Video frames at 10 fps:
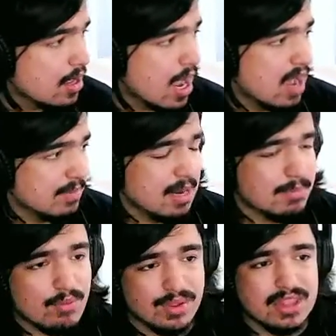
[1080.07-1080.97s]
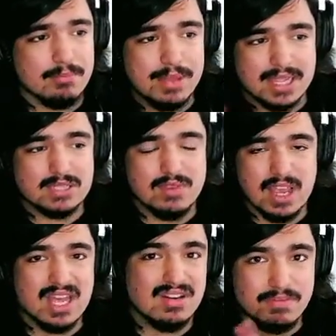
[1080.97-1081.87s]
I mean, I'm not really the biggest
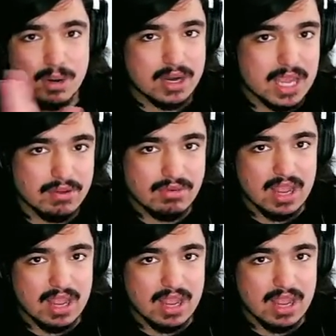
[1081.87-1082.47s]
fan of Mark Henry.